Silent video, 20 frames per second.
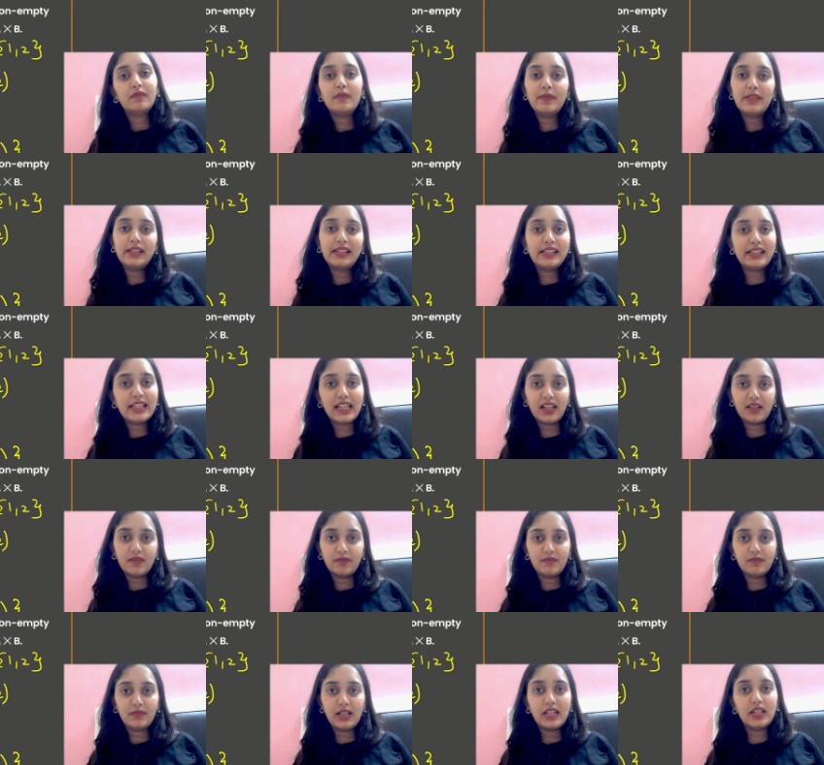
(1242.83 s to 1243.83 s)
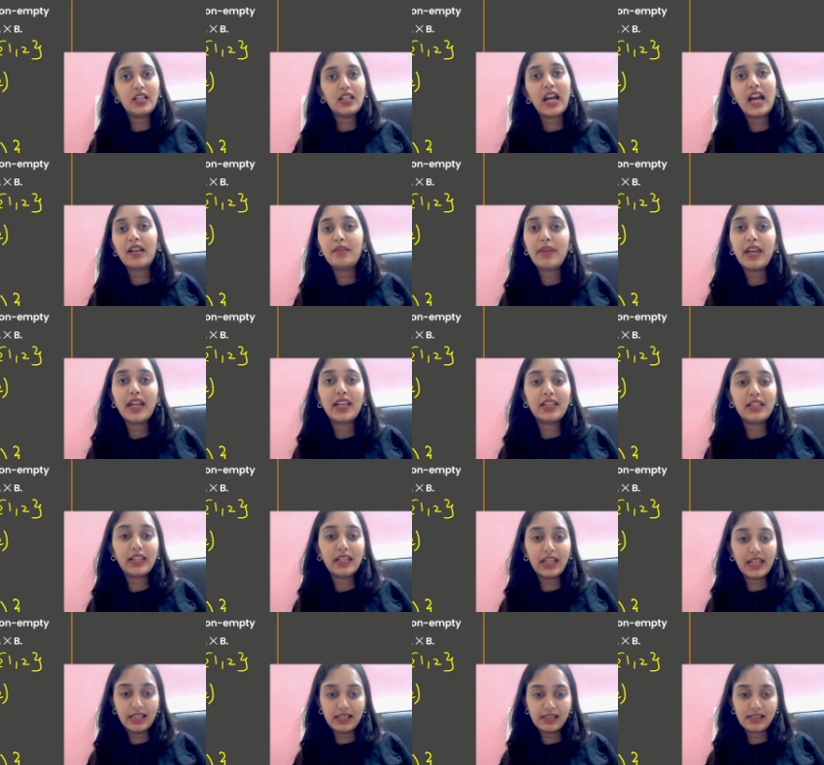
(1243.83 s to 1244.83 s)
C. It can't be
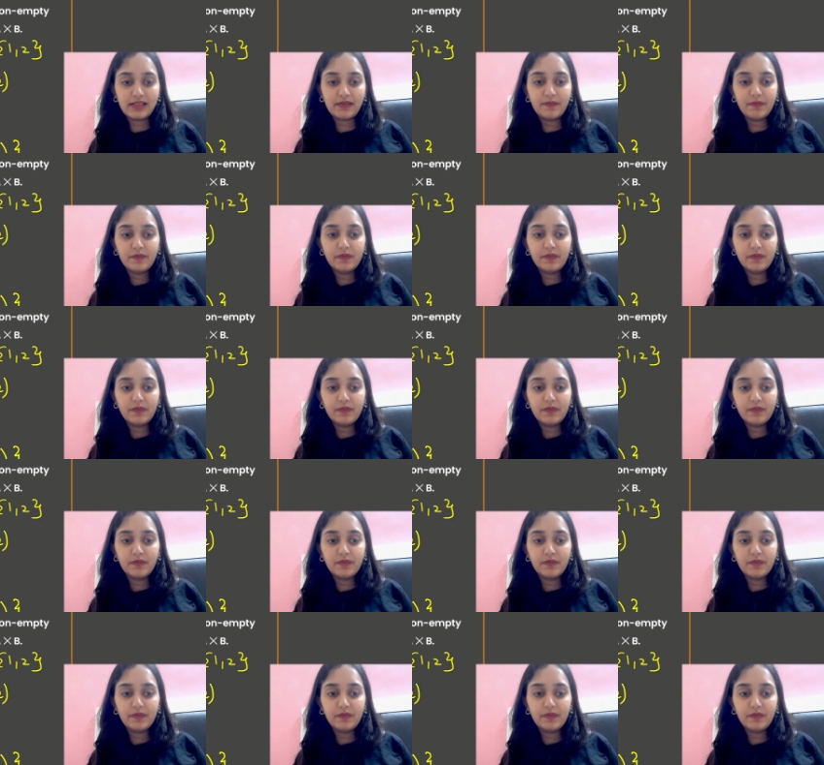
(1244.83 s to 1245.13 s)
anything else.